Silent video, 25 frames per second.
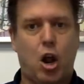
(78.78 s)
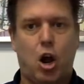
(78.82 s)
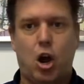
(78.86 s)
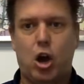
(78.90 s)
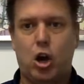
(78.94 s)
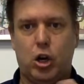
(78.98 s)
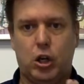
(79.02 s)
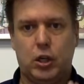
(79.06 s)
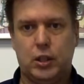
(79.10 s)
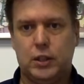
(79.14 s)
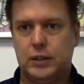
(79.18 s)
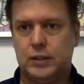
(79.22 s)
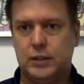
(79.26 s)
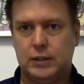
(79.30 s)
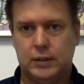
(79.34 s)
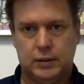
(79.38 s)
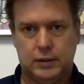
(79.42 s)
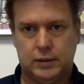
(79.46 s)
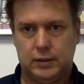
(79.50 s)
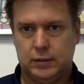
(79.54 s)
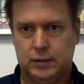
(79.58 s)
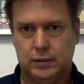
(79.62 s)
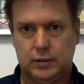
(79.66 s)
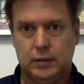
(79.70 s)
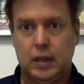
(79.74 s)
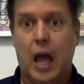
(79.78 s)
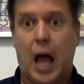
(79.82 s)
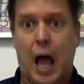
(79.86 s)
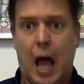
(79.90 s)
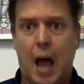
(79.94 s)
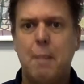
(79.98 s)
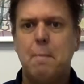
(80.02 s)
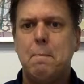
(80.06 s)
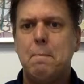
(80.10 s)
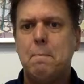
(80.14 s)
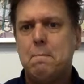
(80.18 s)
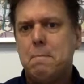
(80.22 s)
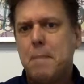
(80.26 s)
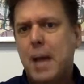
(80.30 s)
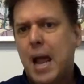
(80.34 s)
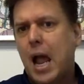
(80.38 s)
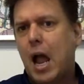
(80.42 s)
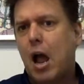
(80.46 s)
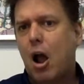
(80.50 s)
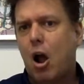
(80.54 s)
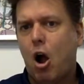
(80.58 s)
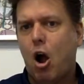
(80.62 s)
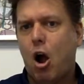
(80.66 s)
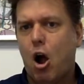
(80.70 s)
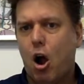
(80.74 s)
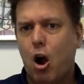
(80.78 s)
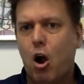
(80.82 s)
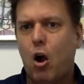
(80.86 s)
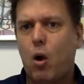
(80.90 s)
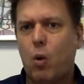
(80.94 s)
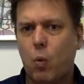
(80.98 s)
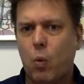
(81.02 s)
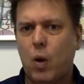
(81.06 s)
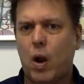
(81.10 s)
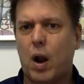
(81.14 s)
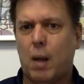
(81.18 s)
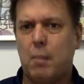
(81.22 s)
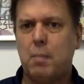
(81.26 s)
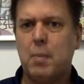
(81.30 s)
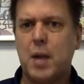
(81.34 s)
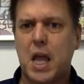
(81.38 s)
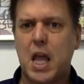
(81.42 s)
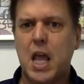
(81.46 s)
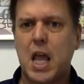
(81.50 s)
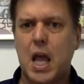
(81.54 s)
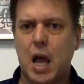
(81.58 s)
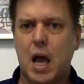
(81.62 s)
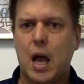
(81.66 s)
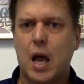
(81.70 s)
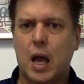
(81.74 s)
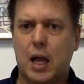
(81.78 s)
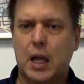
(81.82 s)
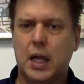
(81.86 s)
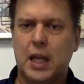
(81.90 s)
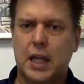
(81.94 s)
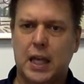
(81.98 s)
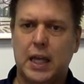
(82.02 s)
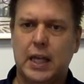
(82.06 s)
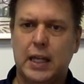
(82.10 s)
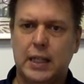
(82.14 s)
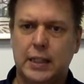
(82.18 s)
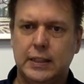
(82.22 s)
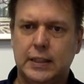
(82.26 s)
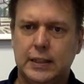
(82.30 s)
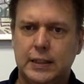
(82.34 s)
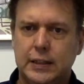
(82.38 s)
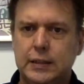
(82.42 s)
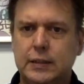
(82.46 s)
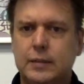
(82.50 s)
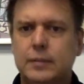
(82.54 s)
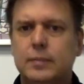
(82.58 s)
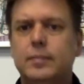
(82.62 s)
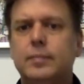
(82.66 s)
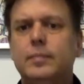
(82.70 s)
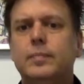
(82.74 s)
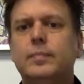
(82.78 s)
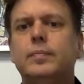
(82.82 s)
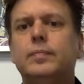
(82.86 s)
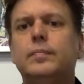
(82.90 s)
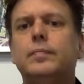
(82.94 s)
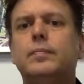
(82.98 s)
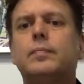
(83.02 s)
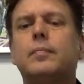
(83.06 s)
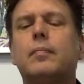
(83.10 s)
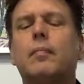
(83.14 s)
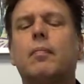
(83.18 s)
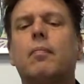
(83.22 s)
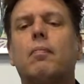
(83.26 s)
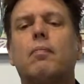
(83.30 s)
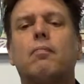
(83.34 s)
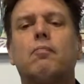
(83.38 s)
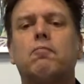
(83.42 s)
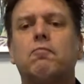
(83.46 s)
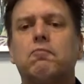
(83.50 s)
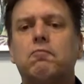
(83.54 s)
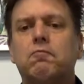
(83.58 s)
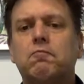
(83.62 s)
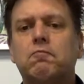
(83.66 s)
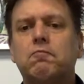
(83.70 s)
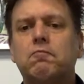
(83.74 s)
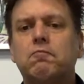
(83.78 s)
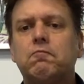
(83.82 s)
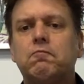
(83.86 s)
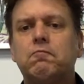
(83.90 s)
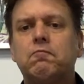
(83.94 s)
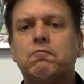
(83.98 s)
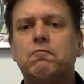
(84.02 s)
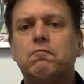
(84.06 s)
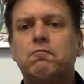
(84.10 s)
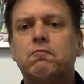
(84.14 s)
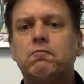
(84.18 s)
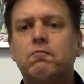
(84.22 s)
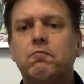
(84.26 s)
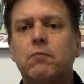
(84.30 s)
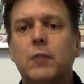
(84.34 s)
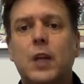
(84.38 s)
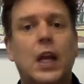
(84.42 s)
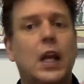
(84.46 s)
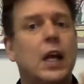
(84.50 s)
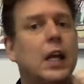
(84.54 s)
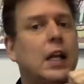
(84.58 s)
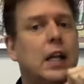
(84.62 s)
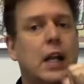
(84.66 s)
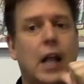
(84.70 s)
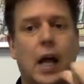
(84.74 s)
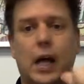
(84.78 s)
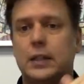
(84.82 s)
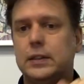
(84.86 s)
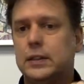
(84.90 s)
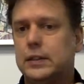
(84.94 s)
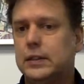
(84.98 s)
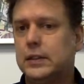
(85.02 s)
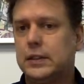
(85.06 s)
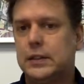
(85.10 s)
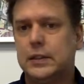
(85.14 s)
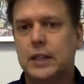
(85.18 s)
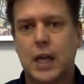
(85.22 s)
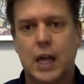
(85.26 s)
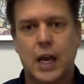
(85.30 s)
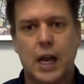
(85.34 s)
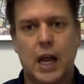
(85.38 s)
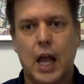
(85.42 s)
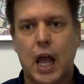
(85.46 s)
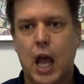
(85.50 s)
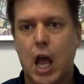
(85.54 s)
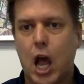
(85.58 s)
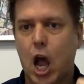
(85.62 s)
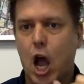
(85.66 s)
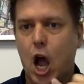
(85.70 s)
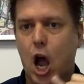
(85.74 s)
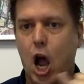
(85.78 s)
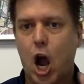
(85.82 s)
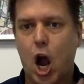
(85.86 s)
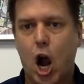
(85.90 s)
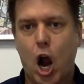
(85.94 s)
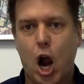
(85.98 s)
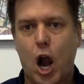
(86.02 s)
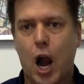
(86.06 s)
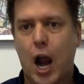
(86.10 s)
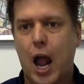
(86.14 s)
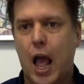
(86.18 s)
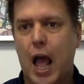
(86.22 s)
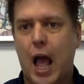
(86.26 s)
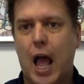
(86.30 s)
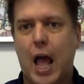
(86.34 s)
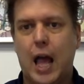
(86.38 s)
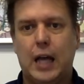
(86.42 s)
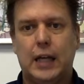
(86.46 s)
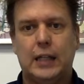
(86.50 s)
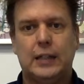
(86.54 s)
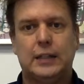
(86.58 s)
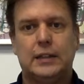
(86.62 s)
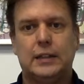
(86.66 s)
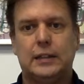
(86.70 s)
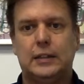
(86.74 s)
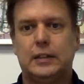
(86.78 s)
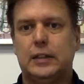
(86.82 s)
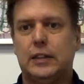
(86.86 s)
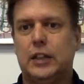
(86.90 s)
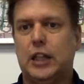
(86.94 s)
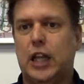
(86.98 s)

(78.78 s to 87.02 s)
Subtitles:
I was raised not as an artist. I made art when I was young, sure. I didn't study art.